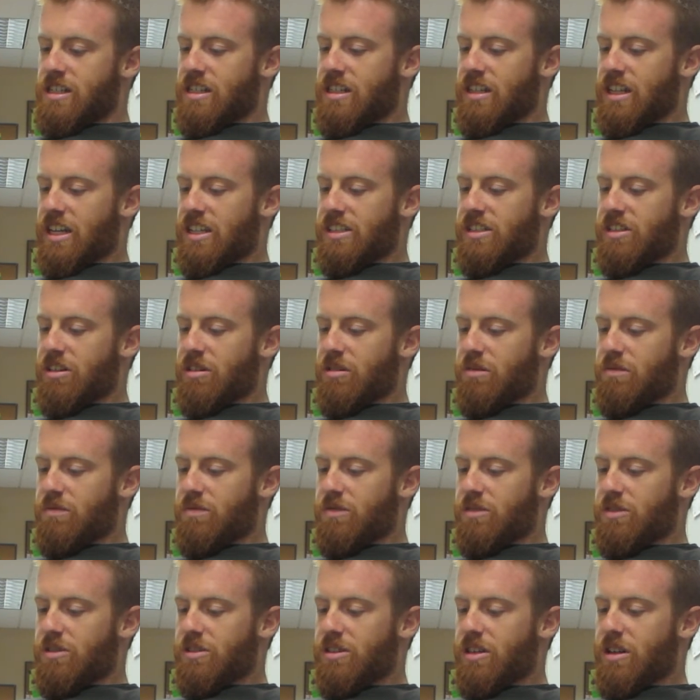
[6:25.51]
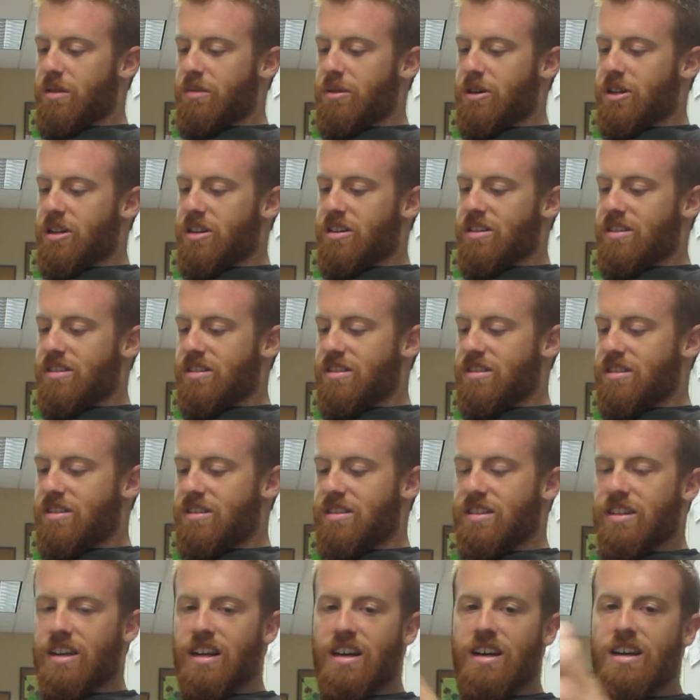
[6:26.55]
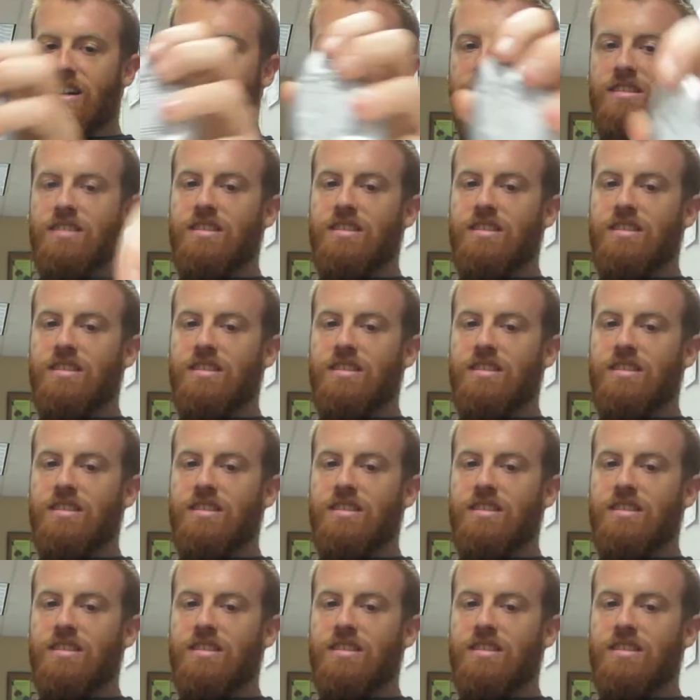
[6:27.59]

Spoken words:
less harmful. I mean, yeah.